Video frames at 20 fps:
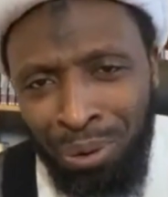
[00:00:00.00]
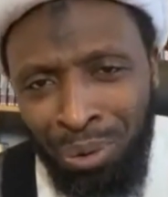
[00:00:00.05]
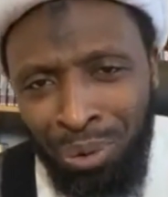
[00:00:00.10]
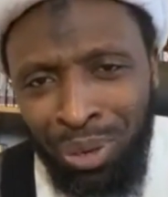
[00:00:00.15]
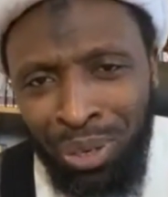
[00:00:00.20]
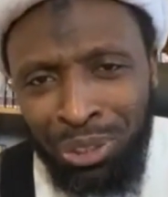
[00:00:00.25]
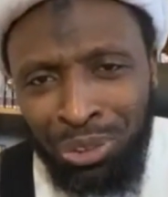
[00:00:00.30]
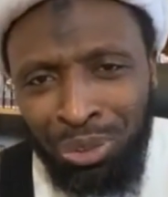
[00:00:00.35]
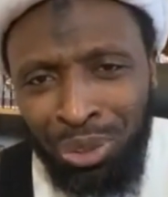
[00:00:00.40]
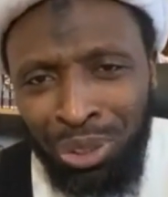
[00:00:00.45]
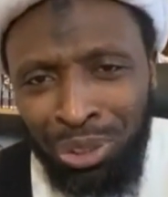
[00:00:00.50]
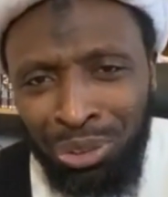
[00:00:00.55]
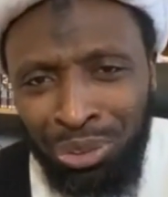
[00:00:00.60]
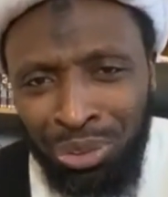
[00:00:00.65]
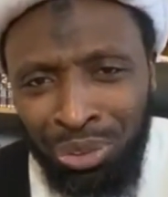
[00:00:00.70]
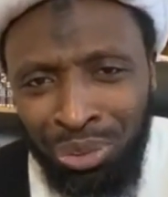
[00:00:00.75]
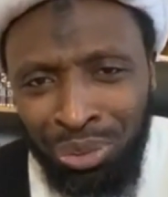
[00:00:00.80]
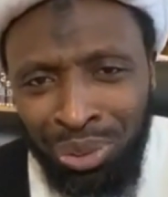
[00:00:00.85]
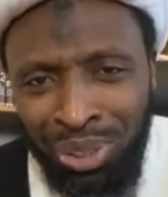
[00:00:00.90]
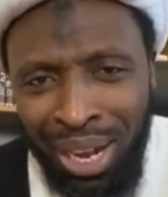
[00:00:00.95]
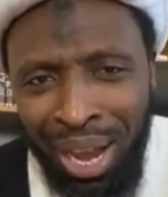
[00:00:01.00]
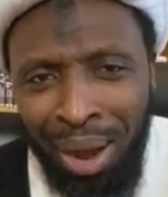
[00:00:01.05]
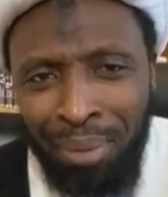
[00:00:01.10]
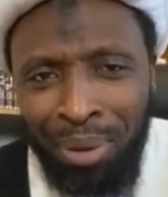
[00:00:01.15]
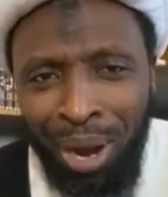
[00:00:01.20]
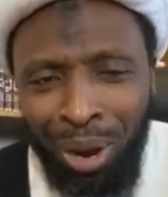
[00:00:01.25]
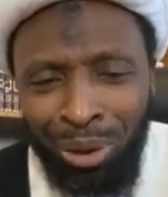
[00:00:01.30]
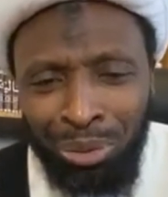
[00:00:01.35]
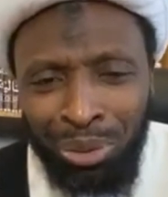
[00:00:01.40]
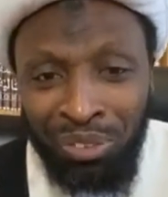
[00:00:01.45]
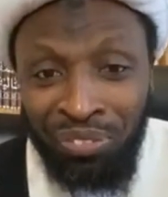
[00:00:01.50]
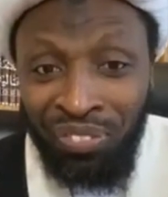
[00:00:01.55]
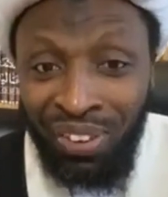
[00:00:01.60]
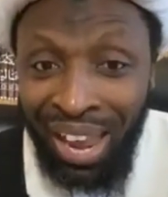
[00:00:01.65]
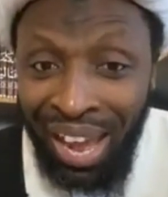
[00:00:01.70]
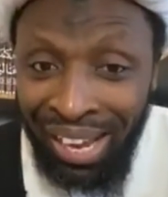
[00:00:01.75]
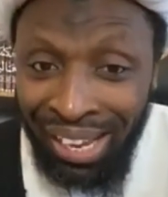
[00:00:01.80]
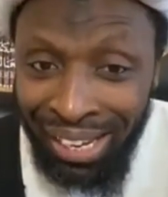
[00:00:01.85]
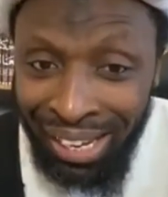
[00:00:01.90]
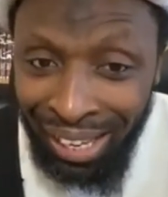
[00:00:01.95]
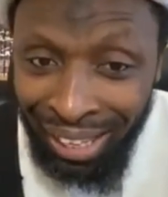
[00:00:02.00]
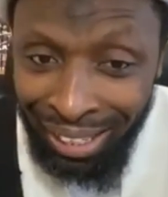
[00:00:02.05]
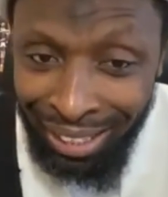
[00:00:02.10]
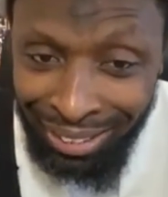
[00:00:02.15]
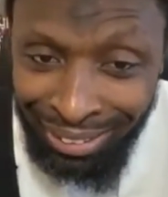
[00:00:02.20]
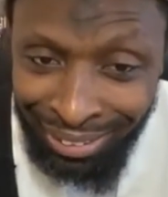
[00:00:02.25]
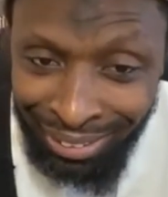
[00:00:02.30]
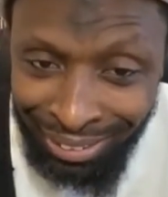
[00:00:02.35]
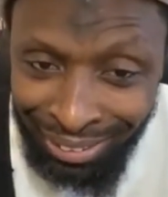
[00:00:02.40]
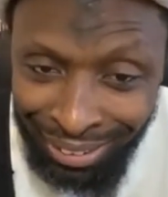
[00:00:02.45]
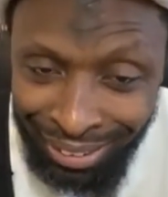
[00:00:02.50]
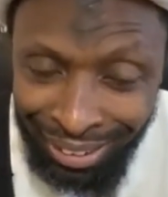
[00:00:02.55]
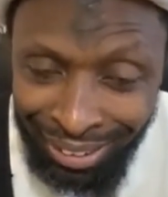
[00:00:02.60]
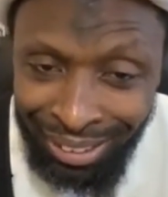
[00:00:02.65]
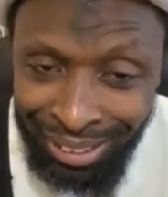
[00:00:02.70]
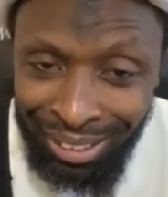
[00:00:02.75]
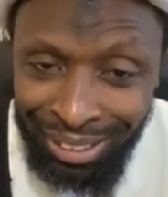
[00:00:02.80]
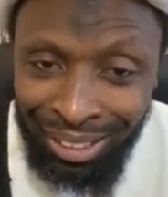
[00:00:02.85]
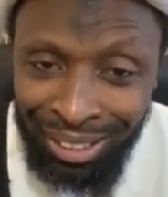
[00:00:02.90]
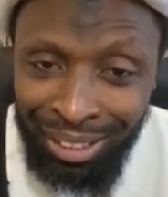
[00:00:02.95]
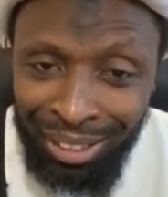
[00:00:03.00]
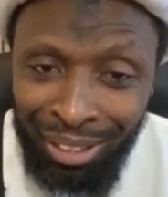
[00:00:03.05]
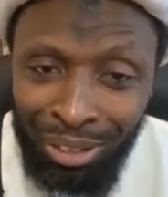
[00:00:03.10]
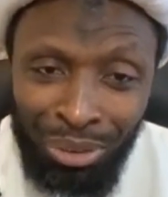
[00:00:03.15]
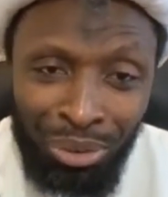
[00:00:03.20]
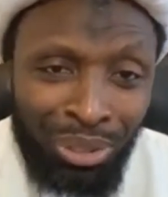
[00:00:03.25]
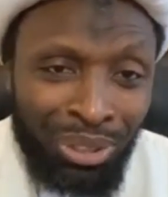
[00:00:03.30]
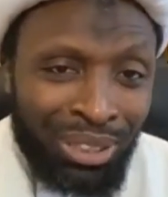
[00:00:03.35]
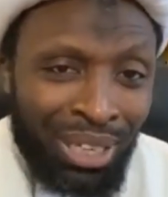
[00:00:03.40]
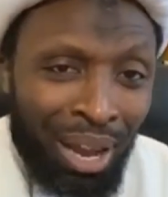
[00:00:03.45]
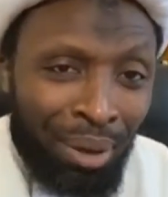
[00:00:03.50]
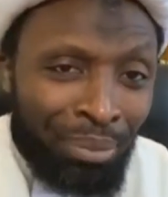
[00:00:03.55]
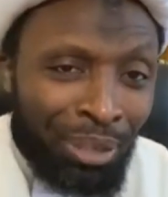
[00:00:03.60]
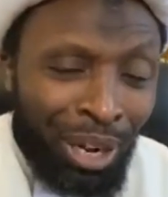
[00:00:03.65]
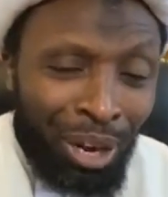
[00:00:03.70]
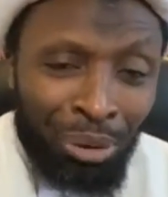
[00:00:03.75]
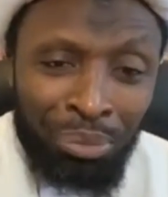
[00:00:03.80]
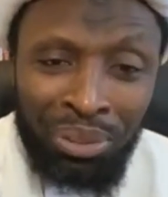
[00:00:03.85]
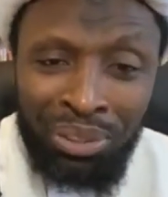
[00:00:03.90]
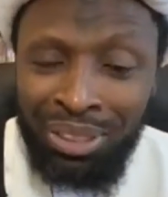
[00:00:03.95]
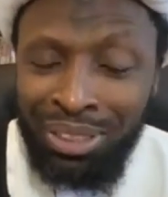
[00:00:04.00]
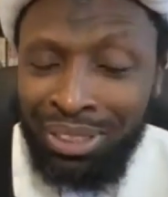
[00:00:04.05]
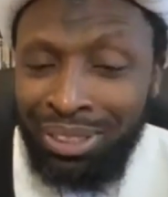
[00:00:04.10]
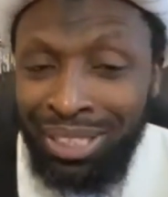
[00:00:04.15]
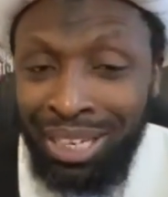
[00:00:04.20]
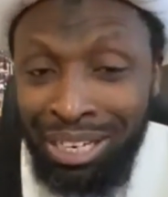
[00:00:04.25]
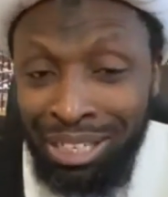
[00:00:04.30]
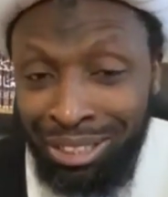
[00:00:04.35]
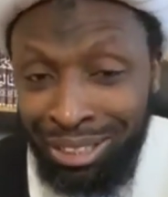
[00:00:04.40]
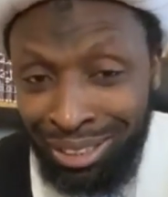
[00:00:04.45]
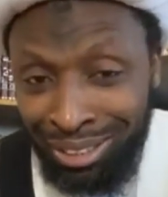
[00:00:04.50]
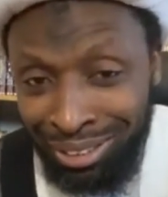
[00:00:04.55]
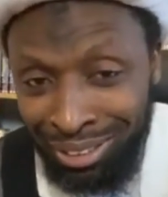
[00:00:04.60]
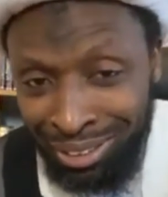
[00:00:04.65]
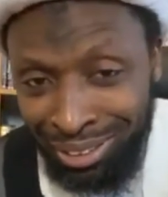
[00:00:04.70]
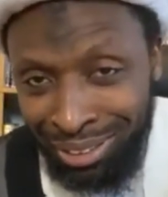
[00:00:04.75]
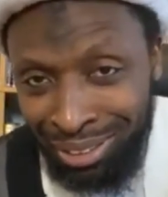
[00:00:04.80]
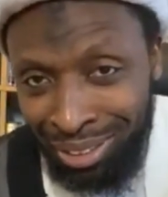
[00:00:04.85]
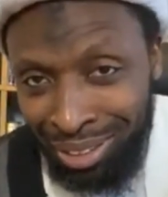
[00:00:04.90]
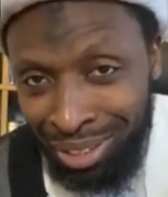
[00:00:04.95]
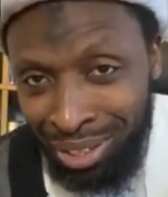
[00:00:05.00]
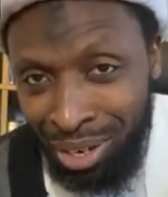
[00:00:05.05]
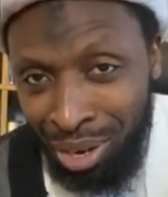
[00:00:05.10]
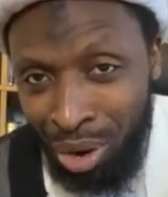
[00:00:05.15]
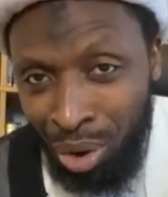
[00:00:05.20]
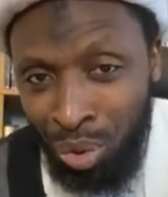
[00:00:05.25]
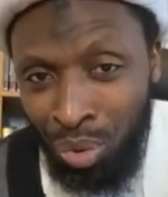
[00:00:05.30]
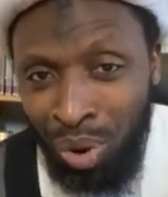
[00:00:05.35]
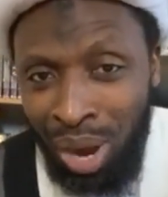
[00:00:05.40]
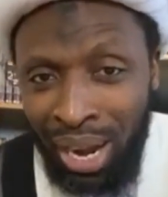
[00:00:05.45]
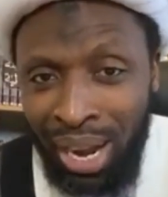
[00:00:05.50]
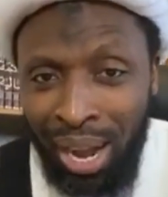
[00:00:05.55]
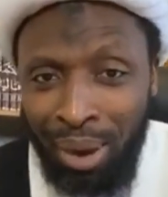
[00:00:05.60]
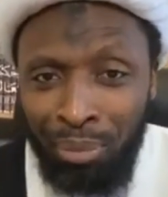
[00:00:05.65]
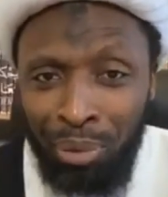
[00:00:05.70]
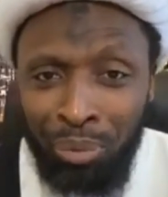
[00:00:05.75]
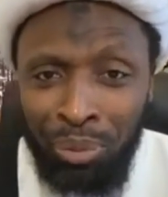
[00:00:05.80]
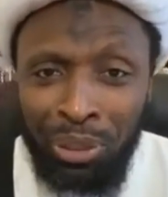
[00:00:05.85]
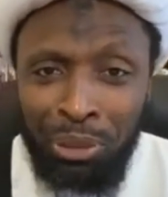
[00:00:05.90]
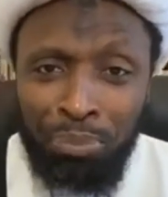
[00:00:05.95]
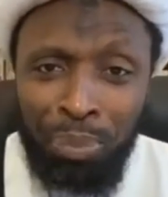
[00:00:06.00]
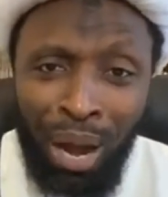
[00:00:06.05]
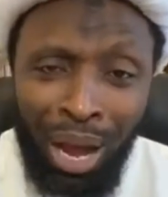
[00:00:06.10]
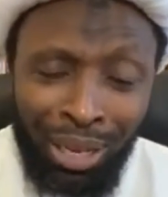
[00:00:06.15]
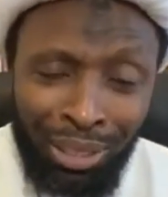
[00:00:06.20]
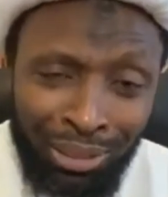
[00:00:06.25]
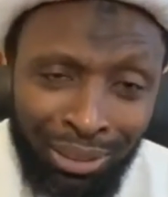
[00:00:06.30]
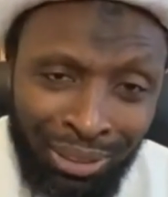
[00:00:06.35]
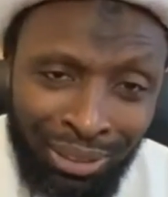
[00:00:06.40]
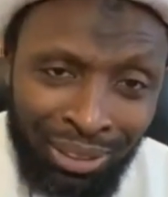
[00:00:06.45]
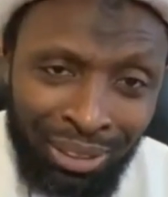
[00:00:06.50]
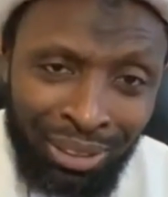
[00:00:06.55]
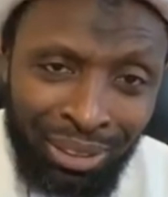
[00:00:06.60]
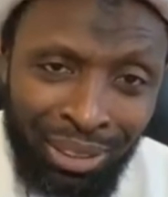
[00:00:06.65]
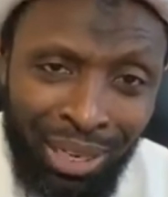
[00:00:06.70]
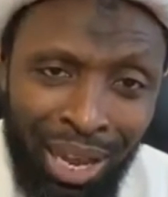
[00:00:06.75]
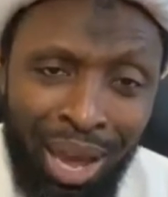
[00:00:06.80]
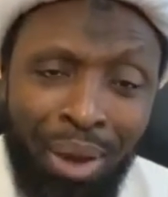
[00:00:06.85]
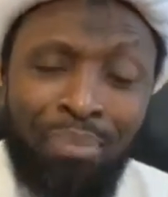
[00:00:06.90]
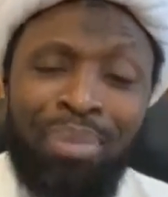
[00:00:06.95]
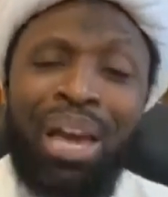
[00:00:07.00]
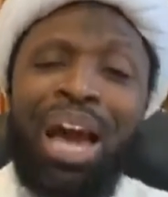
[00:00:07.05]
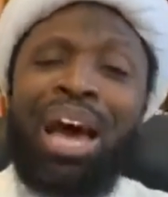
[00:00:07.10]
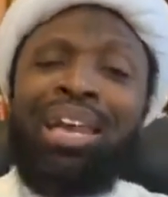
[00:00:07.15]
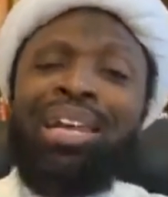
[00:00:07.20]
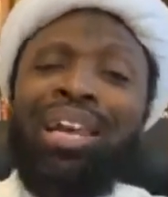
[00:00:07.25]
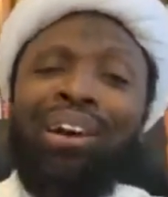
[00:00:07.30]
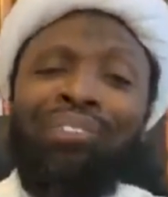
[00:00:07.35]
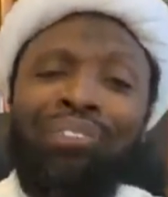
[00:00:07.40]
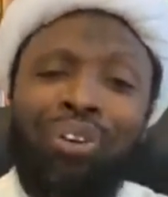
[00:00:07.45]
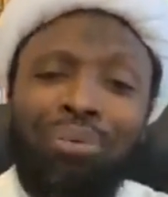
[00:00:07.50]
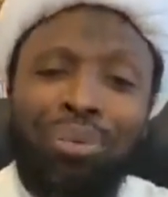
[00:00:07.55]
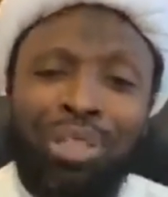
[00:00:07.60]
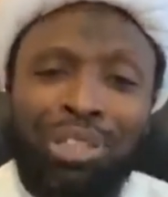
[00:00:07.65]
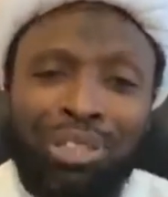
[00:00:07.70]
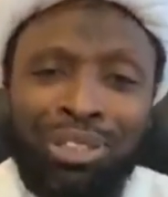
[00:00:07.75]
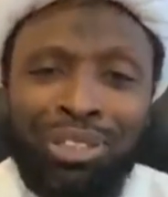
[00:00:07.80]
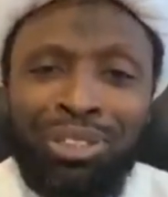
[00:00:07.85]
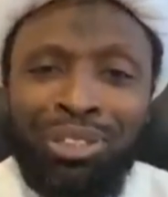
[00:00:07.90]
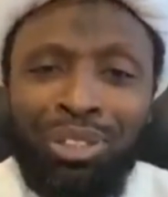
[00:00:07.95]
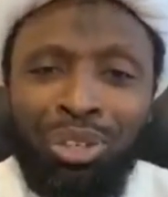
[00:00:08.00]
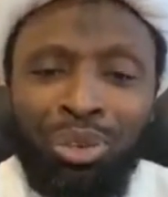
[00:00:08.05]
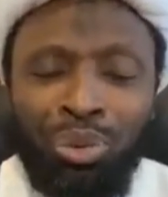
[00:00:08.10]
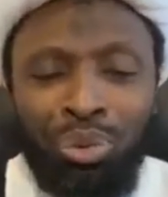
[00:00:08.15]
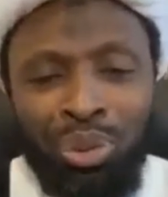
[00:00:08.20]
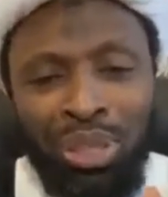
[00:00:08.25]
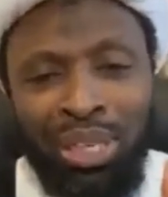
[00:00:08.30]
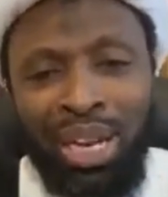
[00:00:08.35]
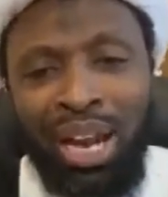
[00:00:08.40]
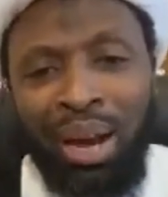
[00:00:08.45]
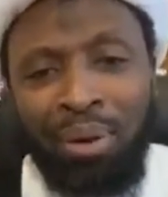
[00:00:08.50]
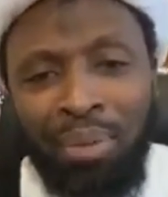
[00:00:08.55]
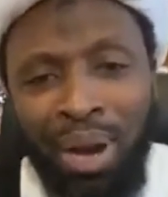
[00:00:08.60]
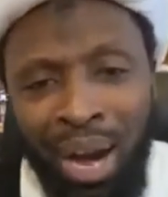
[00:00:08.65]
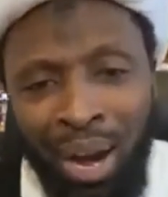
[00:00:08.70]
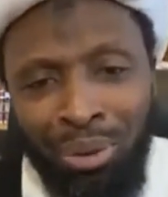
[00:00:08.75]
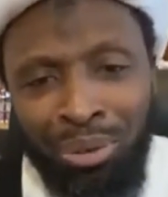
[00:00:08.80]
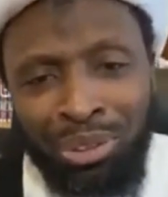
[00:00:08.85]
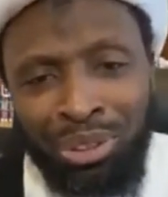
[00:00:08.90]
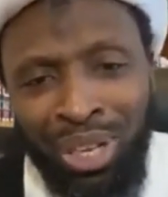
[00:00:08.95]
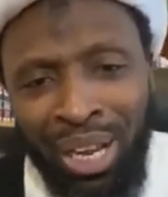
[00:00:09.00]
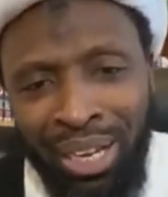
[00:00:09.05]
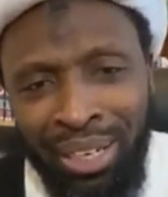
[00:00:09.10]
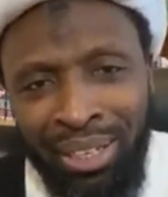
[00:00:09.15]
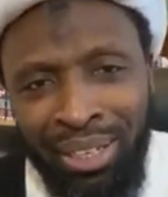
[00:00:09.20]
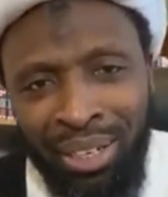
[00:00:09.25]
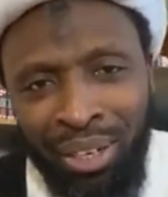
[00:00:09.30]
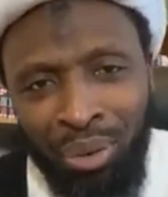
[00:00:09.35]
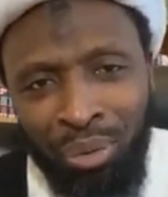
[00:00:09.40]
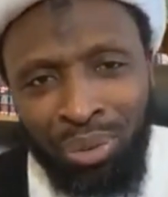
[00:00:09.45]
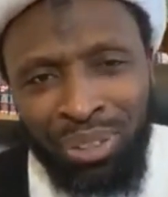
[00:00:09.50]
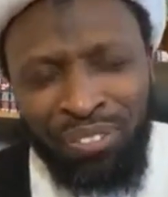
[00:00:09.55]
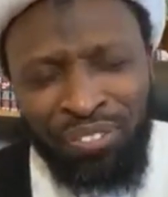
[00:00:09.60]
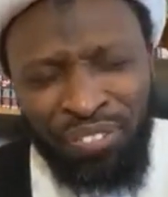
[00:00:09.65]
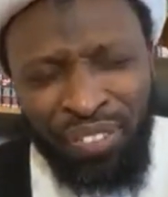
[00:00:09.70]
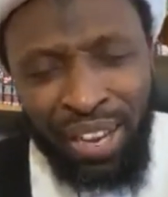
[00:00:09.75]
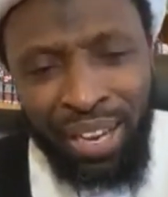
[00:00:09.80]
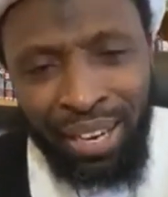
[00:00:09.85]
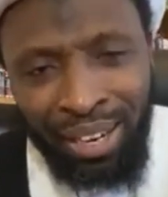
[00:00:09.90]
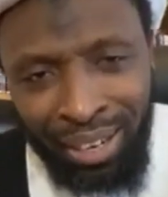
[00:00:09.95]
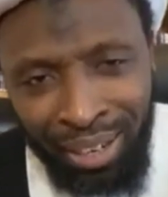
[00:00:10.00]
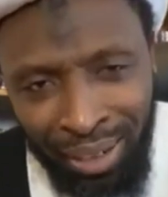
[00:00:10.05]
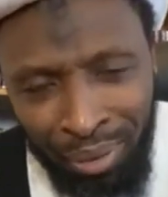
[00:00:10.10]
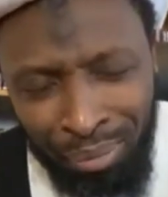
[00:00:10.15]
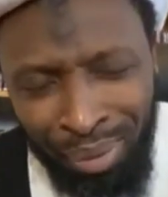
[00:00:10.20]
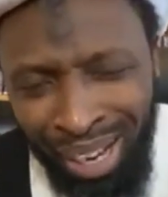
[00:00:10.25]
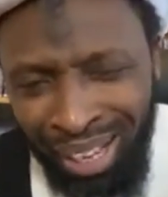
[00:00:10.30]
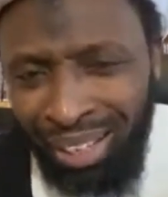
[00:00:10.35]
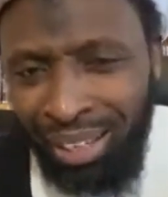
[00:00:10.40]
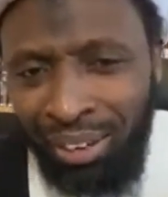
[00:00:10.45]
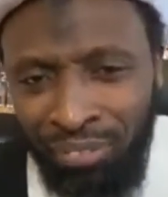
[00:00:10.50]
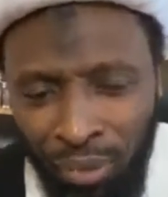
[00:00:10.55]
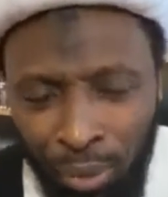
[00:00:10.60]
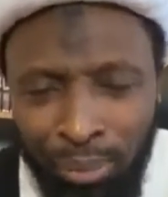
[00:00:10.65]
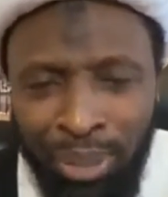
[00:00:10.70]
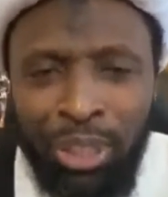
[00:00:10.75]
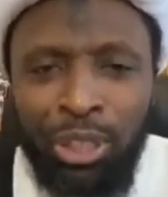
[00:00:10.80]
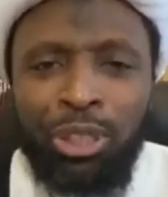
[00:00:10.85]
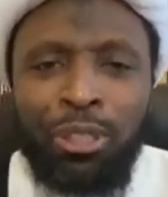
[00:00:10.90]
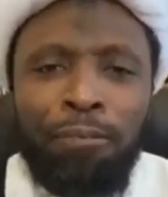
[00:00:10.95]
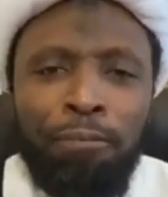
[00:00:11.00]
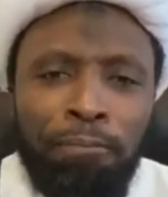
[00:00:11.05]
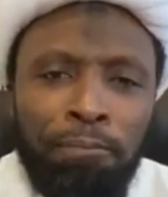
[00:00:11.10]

who is going to come out with flying colors, who is coming out with distinctions, who are coming with pass. And may Allah forbid, who will come outside with fail. May Allah forbid.